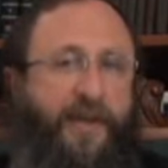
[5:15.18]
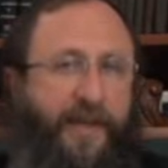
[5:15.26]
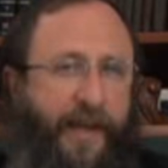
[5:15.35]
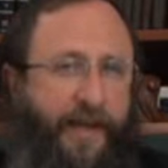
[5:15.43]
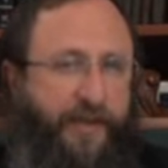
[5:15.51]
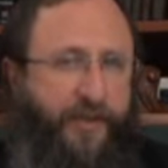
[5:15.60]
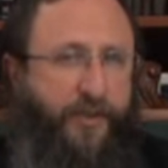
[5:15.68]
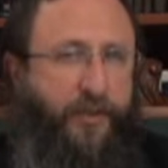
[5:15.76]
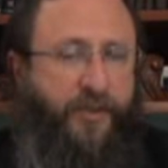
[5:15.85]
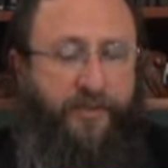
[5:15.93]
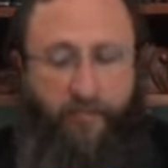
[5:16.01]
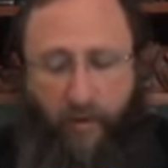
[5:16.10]
gates, two
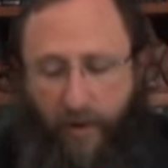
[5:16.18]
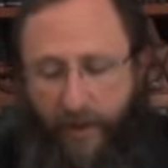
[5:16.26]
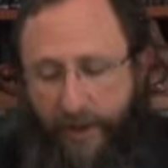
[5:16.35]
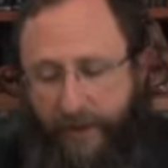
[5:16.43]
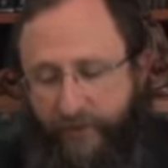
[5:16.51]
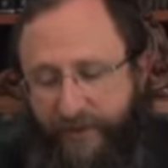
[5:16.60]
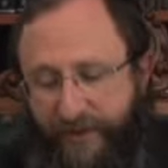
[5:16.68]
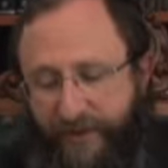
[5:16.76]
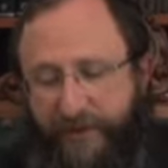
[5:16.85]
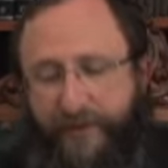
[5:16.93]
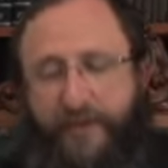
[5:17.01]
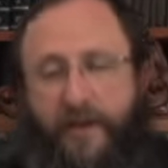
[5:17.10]
small
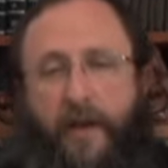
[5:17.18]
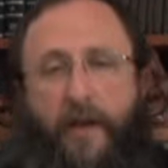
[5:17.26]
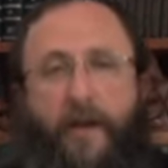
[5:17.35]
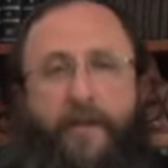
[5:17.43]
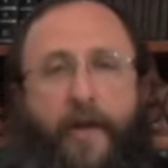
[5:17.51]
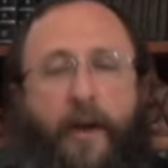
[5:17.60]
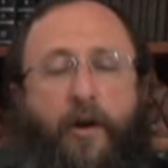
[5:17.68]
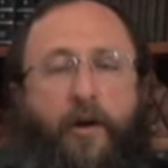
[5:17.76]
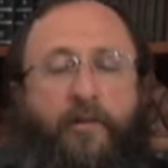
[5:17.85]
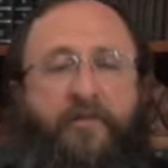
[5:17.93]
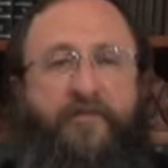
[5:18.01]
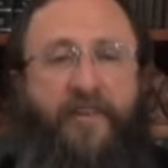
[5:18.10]
entrances that
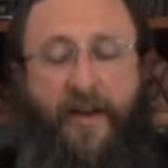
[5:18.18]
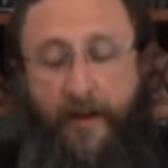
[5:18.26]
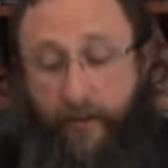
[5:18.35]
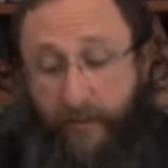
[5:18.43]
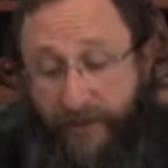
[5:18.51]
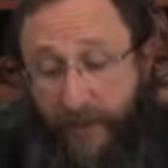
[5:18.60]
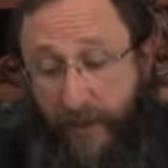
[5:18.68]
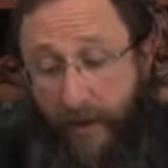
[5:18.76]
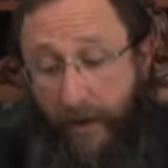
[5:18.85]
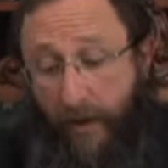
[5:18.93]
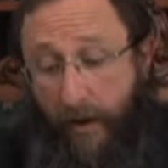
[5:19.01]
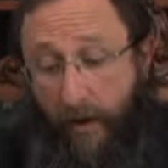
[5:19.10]
are found
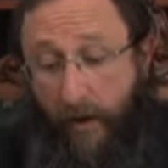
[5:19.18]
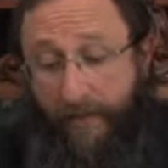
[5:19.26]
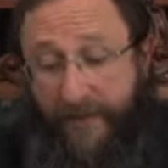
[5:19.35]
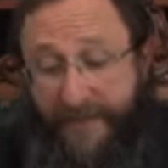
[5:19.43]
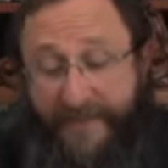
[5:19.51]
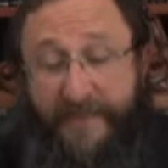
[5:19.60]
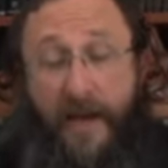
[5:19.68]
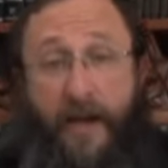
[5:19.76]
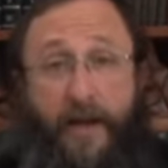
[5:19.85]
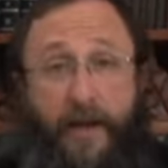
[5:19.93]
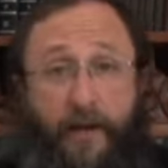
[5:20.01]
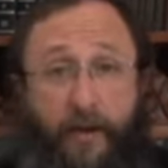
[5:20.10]
on the
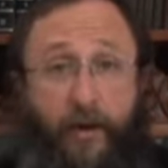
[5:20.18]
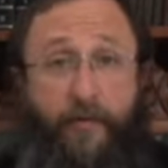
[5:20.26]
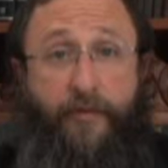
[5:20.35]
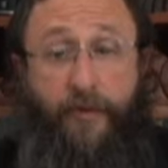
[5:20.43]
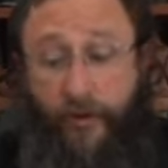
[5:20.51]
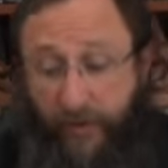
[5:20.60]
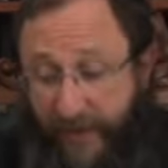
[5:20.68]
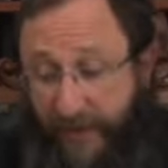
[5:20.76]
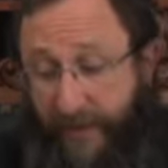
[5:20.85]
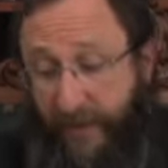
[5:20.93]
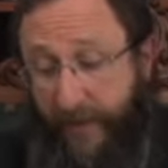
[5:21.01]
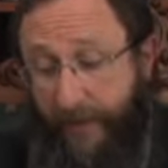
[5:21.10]
side of the
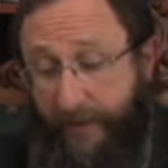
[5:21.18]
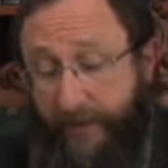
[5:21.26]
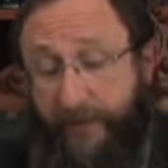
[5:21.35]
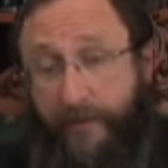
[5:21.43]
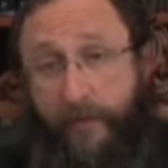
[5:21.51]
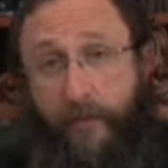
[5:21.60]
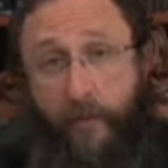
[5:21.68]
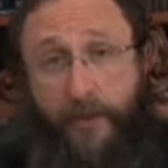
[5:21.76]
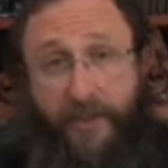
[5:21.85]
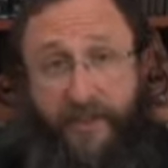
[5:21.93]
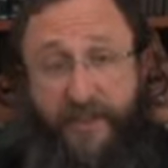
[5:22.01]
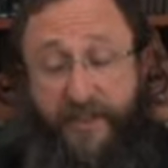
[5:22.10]
great gates,
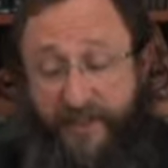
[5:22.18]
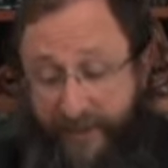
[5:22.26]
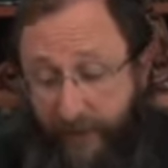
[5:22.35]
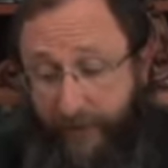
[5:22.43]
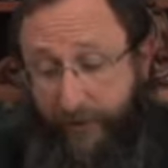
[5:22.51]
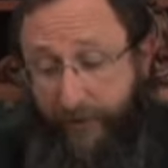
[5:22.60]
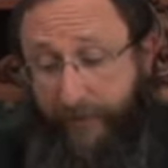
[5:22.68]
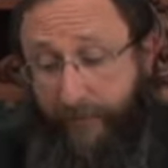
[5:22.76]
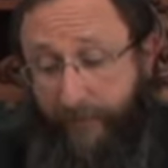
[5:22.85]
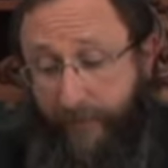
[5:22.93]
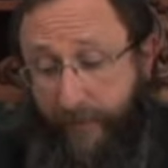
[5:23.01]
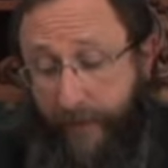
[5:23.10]
which is in the center.
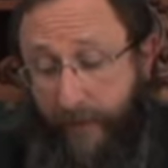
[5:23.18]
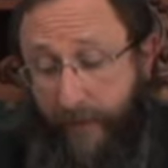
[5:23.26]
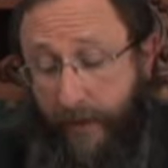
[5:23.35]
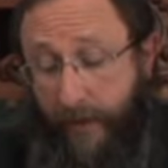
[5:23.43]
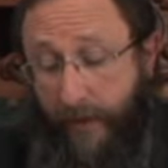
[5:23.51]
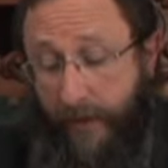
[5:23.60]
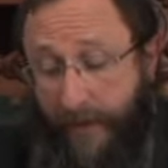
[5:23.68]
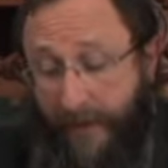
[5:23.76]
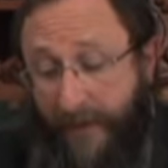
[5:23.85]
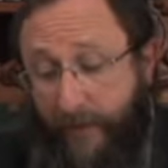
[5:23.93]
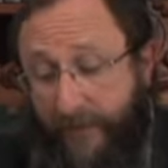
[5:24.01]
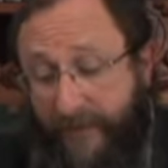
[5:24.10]

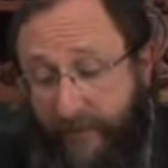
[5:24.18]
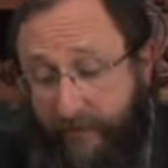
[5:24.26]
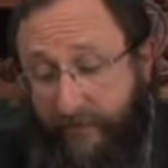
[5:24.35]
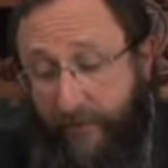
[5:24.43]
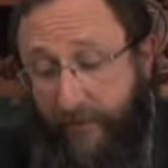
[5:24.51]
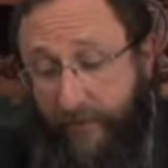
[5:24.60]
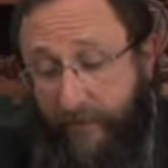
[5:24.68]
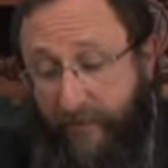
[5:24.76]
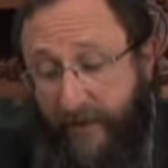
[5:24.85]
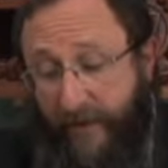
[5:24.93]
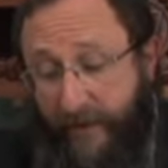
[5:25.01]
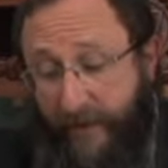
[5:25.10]
echad b'tzafon
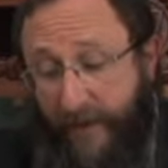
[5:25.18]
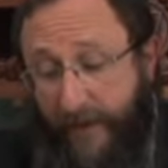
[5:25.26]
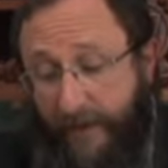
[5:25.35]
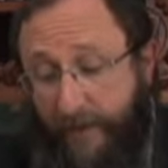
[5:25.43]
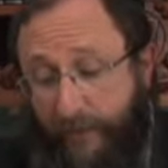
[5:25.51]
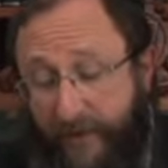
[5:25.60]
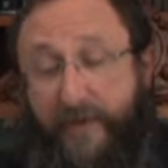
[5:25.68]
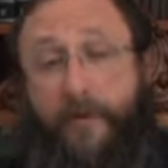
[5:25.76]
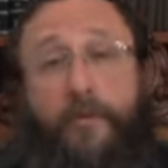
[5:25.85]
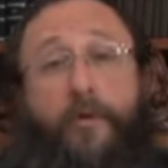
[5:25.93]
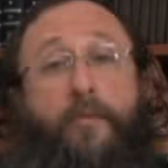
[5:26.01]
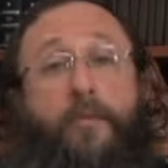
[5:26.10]
ve'echad
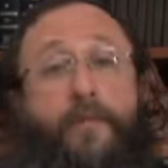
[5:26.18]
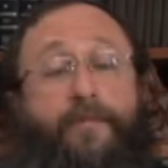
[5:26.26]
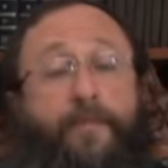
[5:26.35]
b'darom.